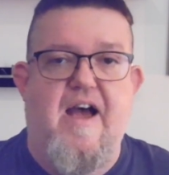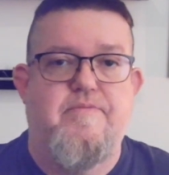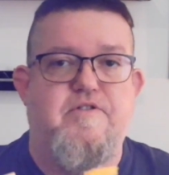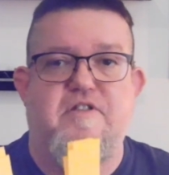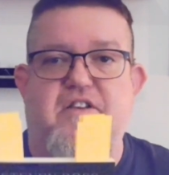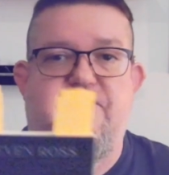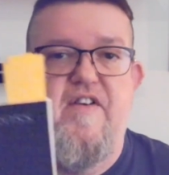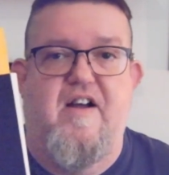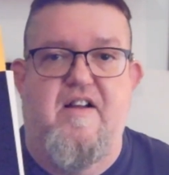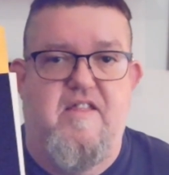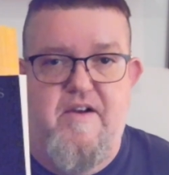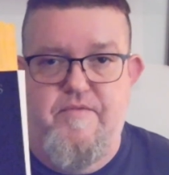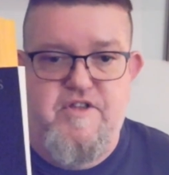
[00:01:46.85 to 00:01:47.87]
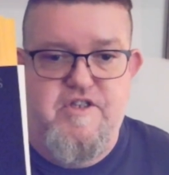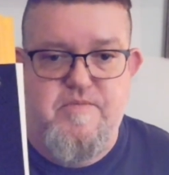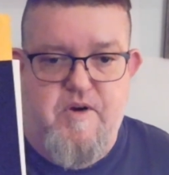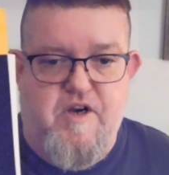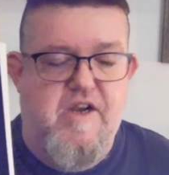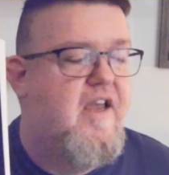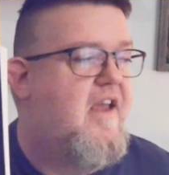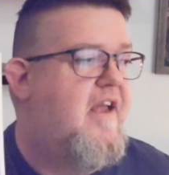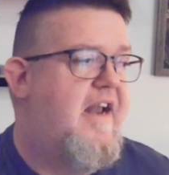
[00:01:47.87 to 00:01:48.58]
absolutely fell in love with this book.